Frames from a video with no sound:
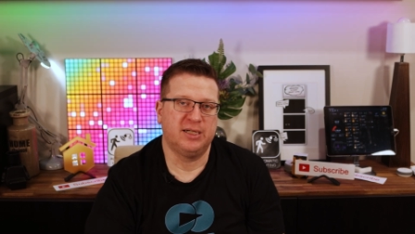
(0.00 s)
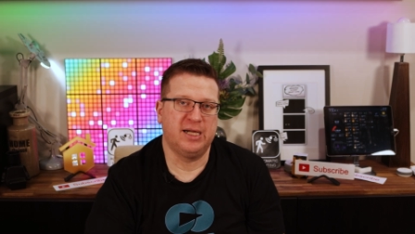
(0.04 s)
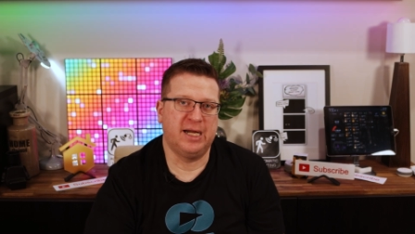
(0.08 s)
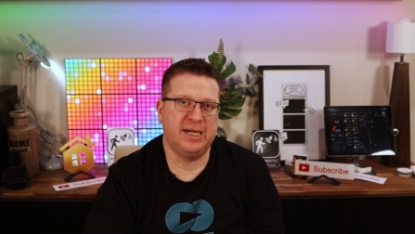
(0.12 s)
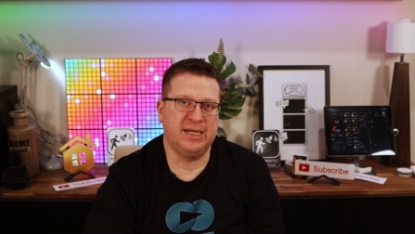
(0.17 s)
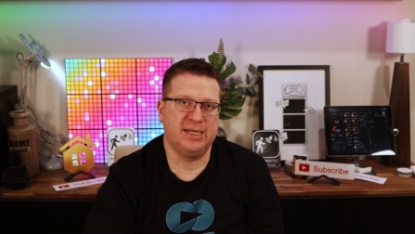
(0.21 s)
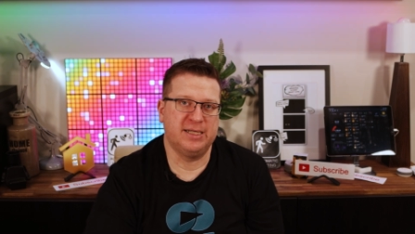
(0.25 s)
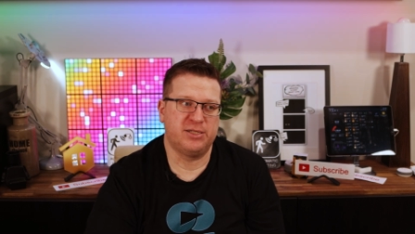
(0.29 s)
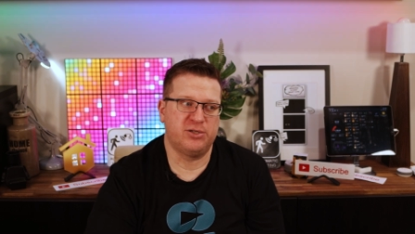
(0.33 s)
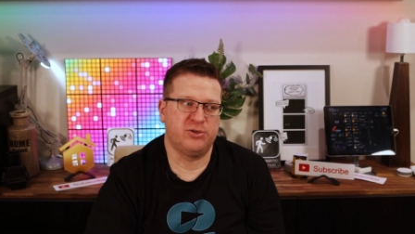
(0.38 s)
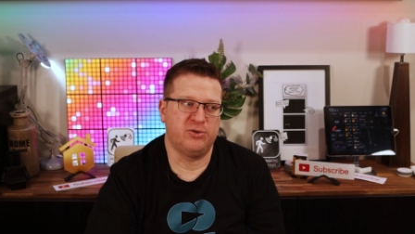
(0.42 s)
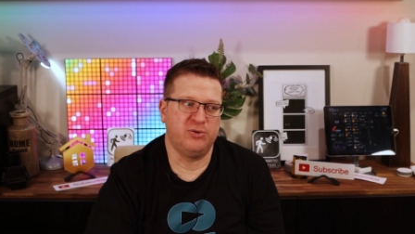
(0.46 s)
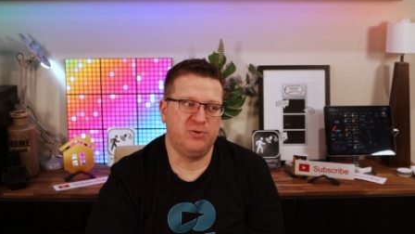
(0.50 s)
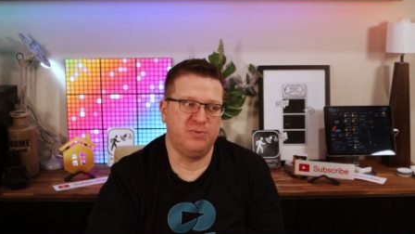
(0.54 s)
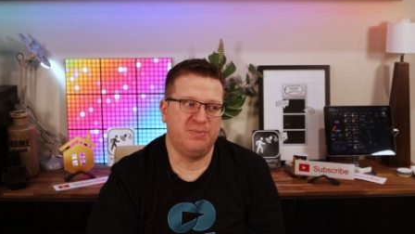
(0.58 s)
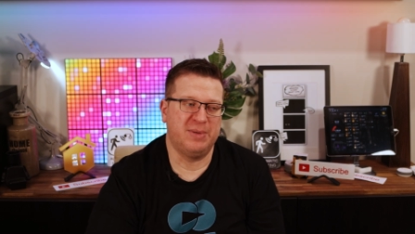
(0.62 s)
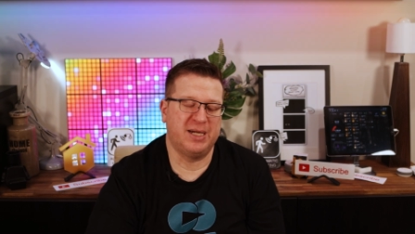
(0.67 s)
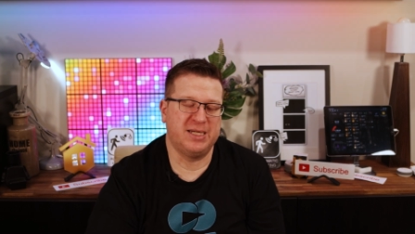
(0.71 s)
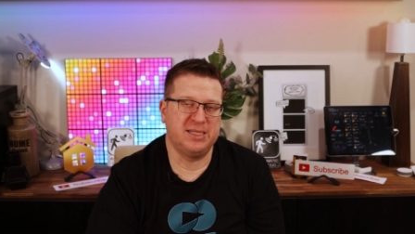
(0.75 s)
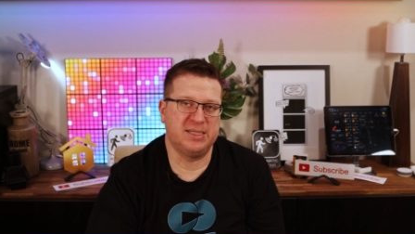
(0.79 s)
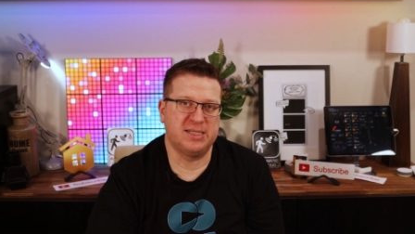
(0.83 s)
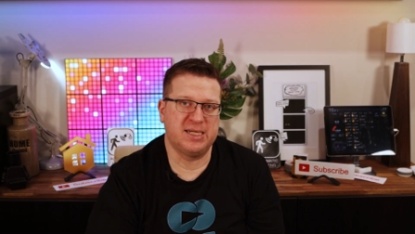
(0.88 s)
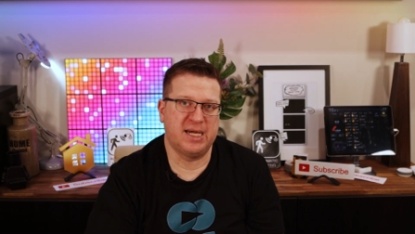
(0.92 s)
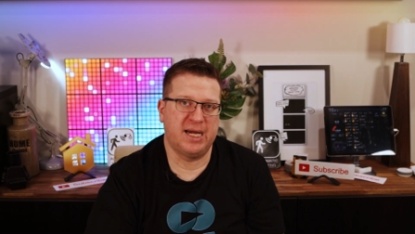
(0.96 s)
uh, to
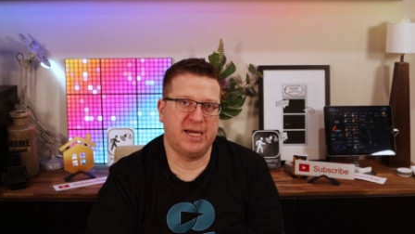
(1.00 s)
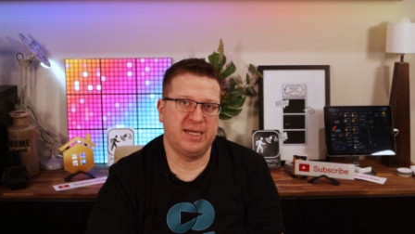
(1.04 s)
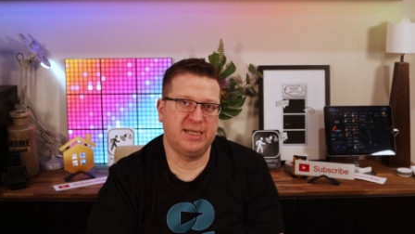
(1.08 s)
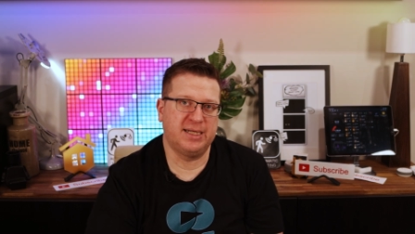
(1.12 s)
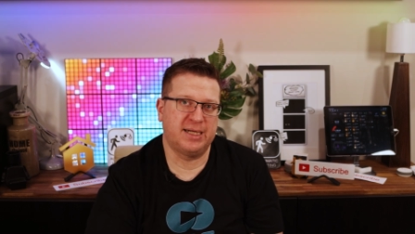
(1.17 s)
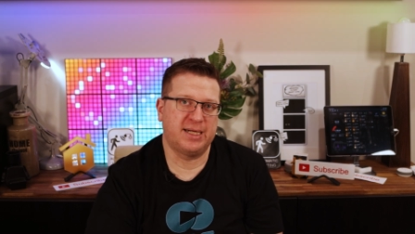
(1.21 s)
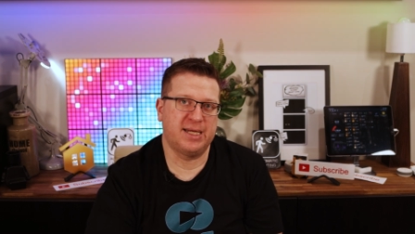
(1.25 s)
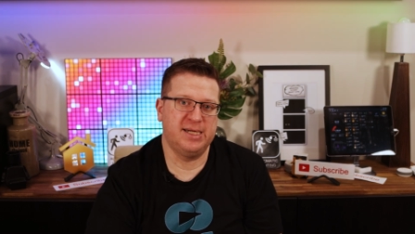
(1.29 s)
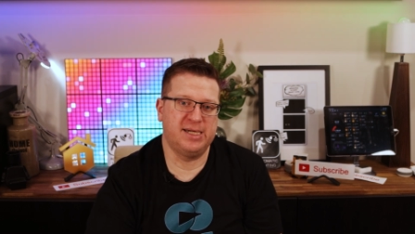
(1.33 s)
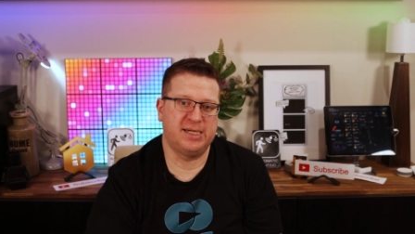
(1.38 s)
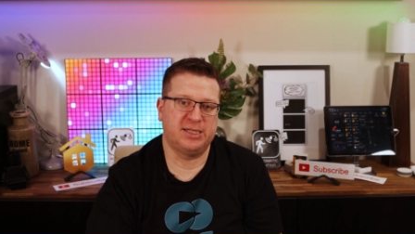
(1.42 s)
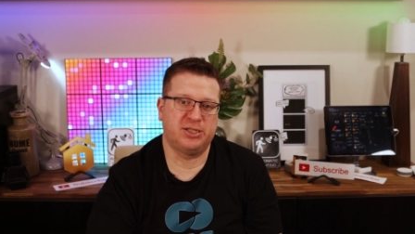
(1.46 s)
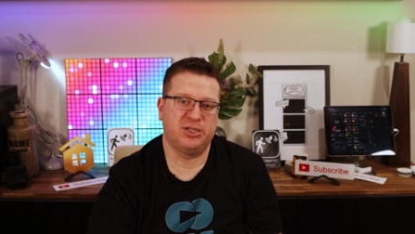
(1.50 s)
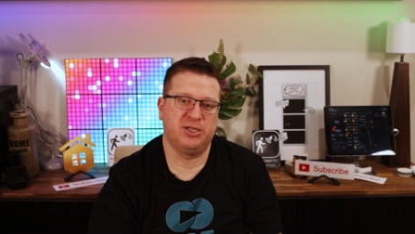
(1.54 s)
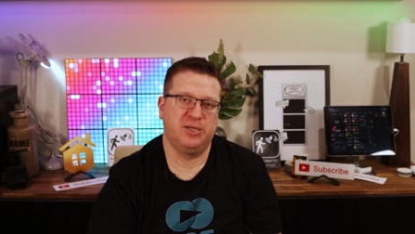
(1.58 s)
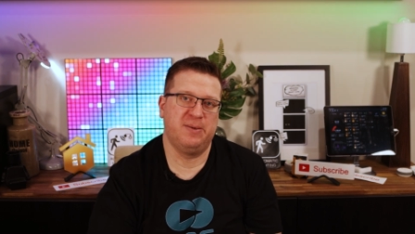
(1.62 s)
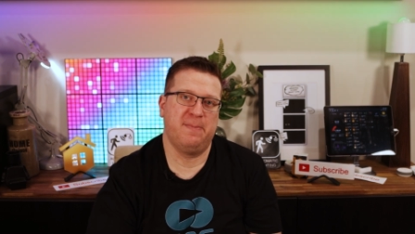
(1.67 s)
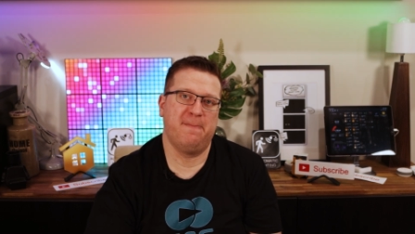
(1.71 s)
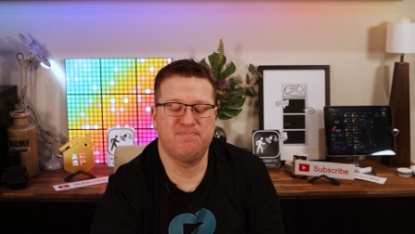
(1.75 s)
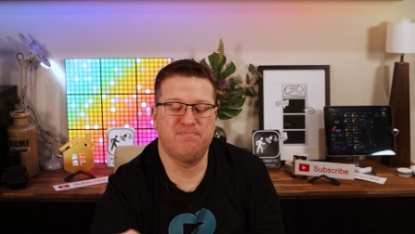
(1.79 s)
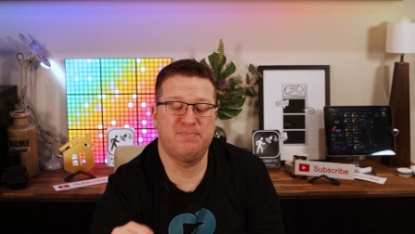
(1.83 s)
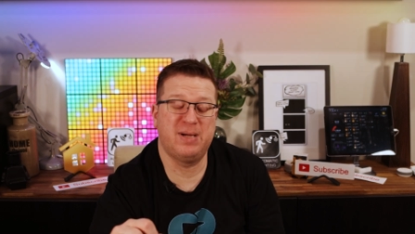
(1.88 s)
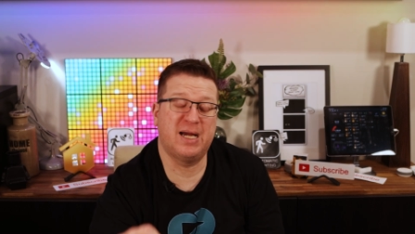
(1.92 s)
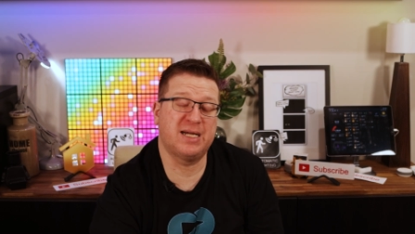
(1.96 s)
maintain a connection
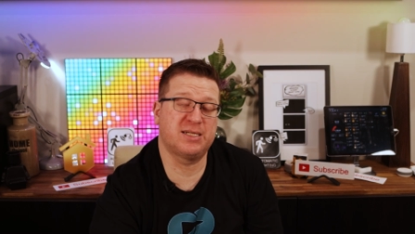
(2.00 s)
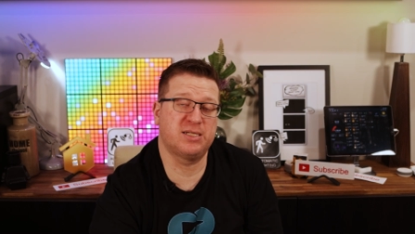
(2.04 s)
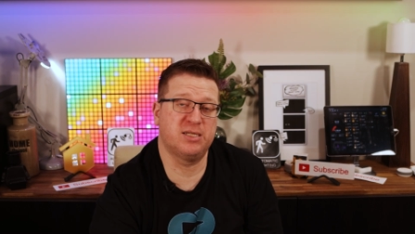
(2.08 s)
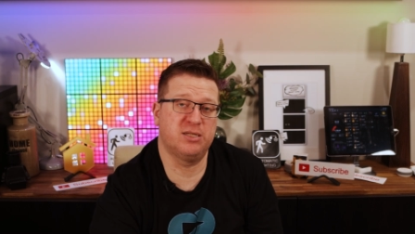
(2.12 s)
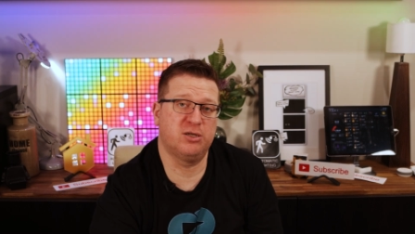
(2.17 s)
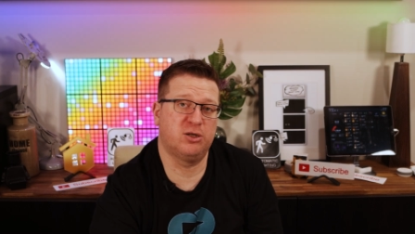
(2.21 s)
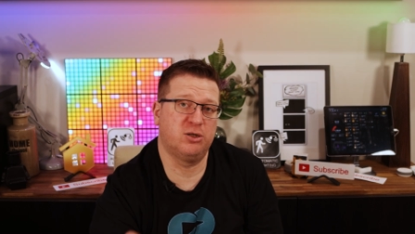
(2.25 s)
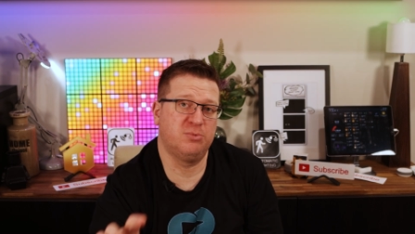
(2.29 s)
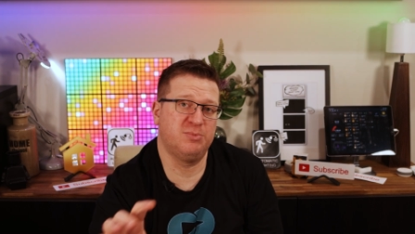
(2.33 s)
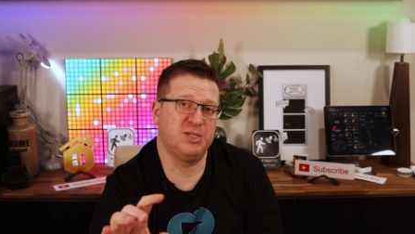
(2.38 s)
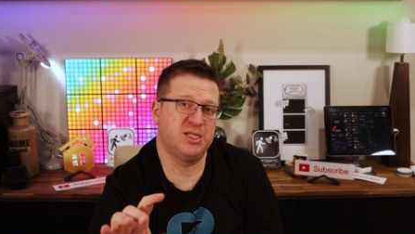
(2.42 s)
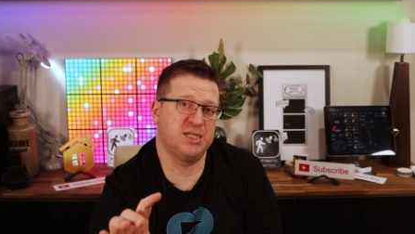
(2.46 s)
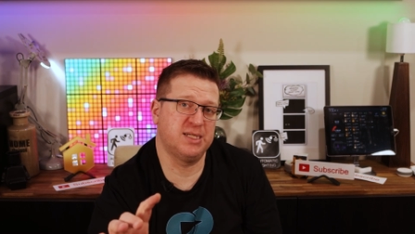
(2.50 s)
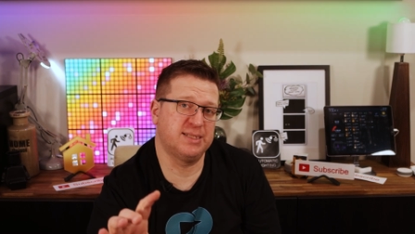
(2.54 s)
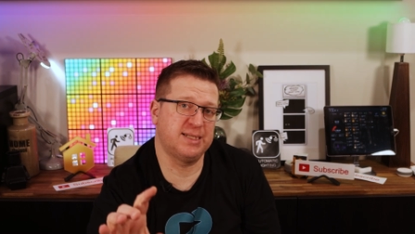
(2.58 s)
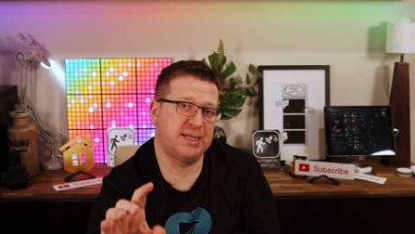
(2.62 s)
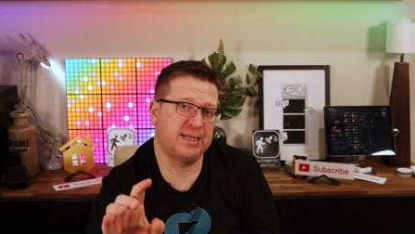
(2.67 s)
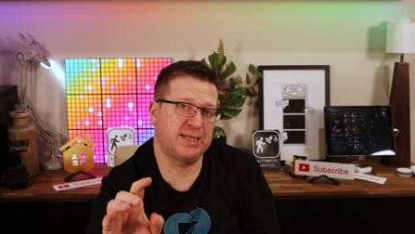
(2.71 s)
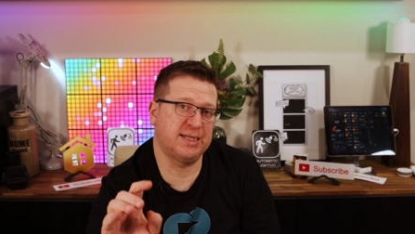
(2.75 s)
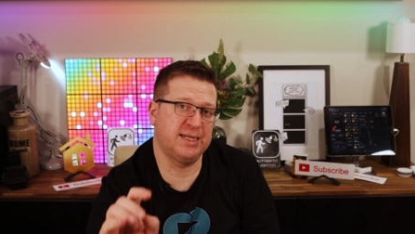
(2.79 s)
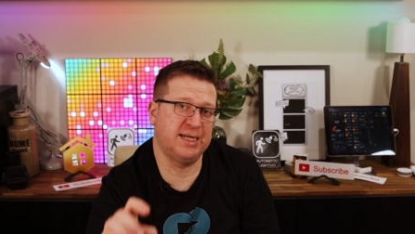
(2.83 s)
back to the Home Assistant